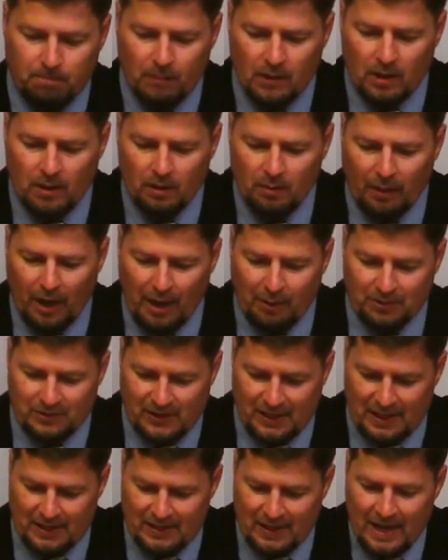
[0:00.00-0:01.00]
The Bible
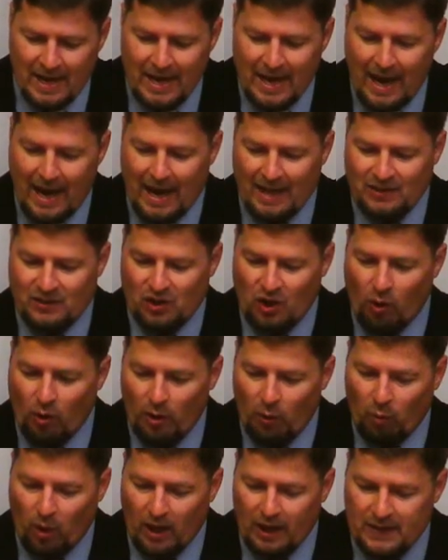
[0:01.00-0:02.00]
says, And so
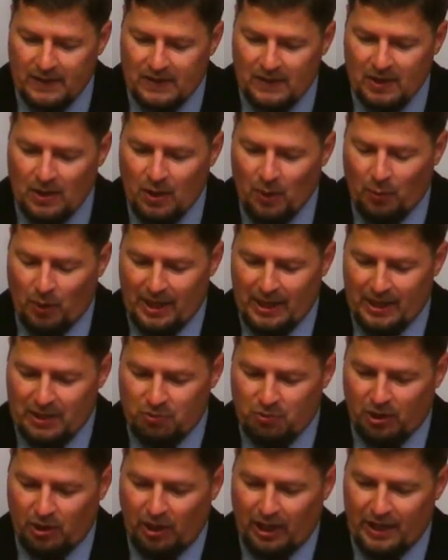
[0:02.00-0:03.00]
it was when
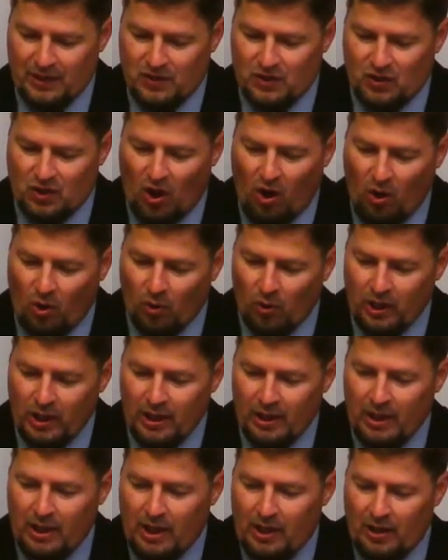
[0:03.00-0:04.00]
Israel had sown,
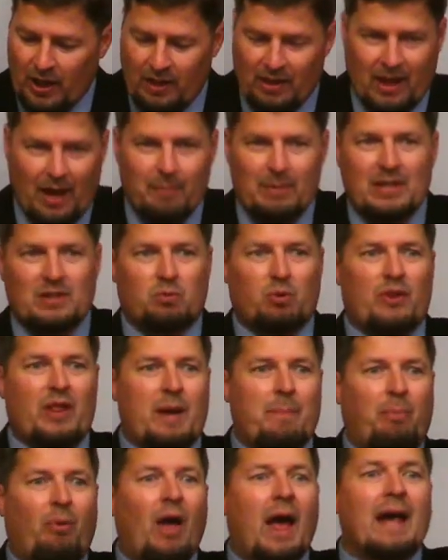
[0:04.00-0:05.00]
that, that means when they
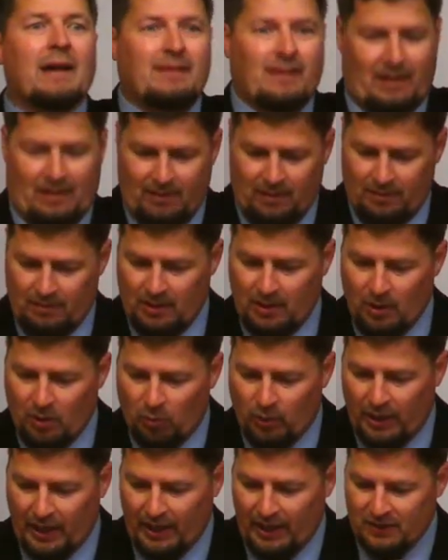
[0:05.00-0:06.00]
planted,
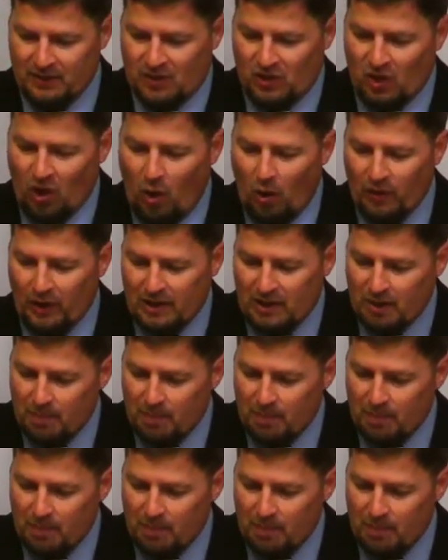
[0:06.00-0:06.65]
when they had sown that the